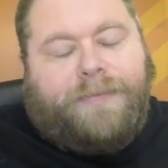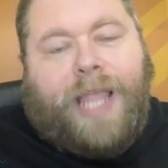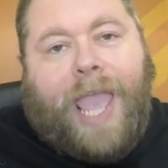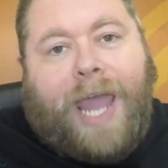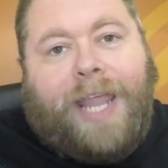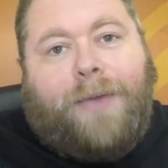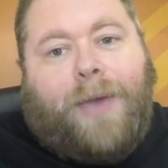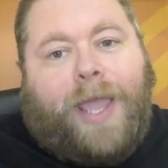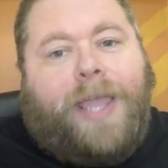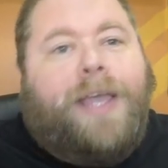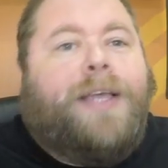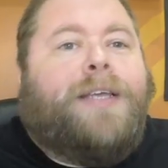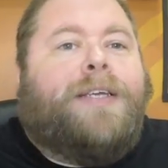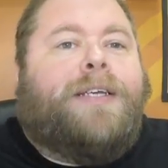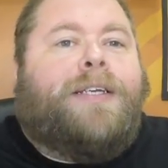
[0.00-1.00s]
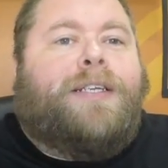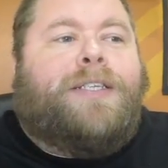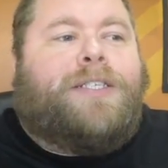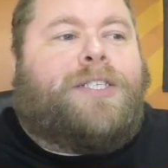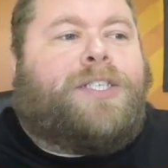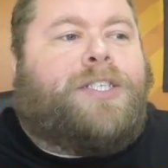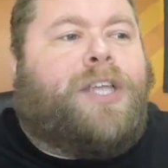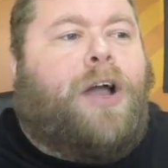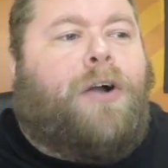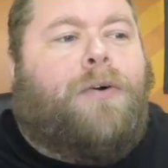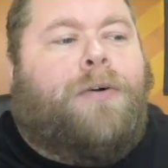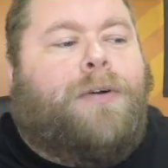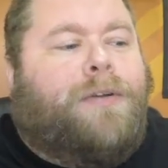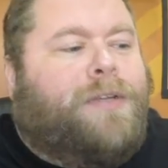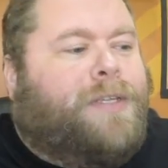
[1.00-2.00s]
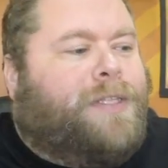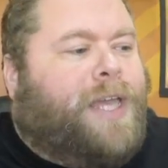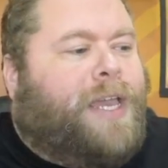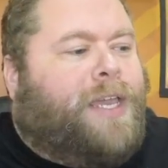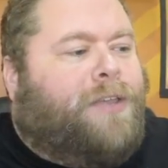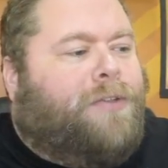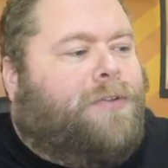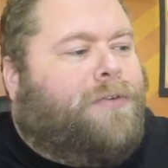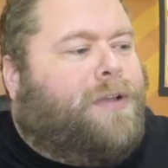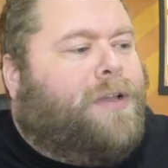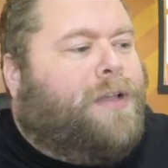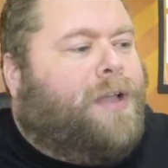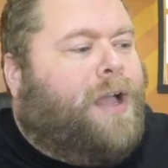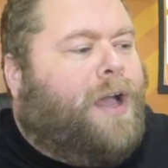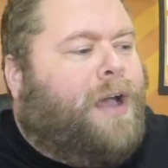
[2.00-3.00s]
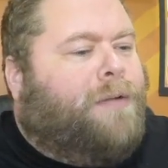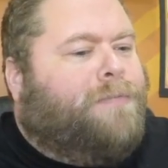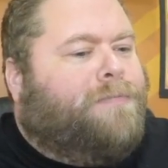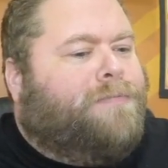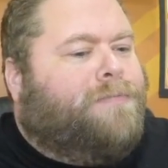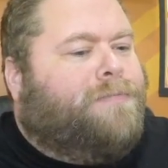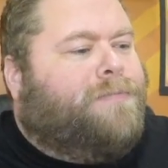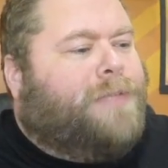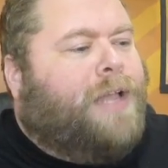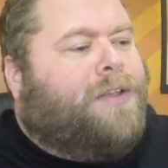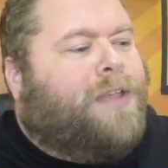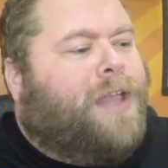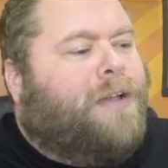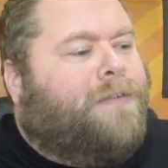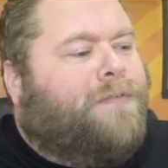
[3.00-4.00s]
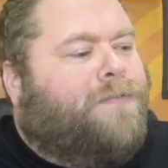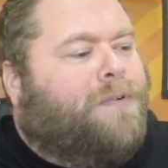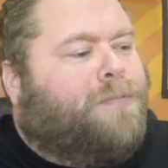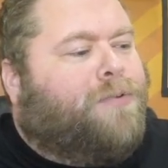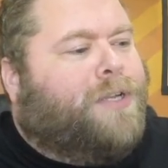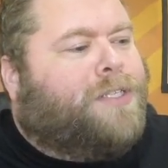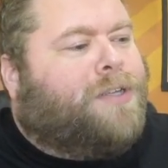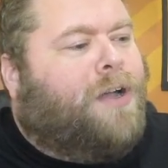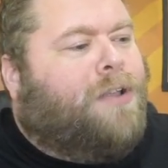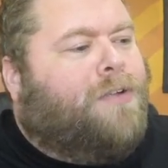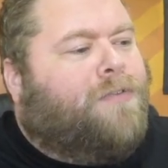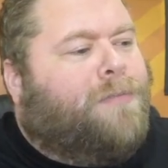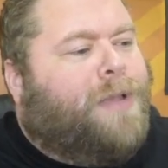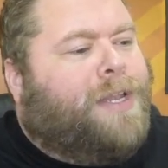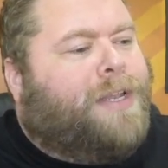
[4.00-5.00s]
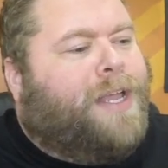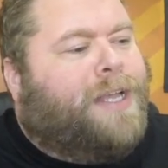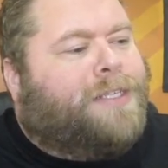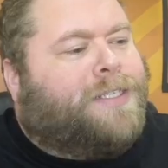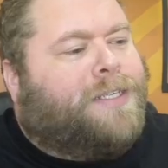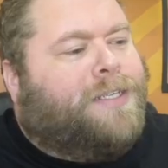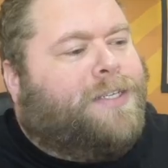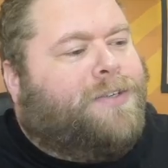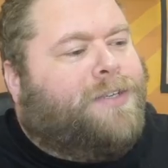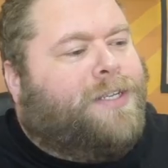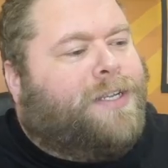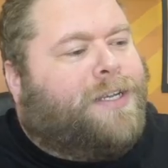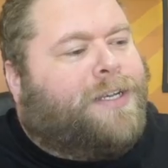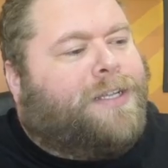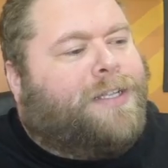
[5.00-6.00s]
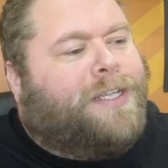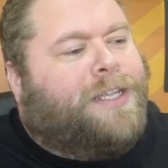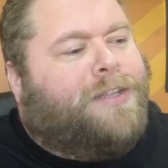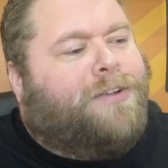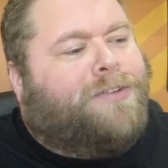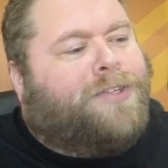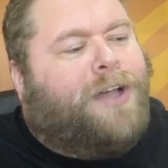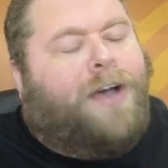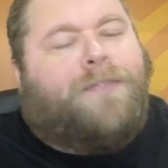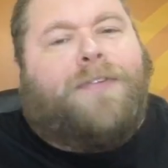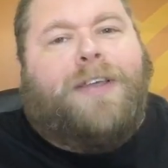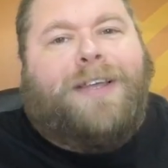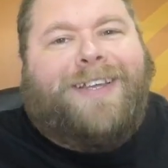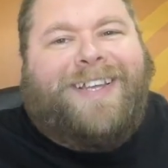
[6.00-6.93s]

Anyway, so thank you, Luke. Now you got footprints all over my desk. You need to clean those off.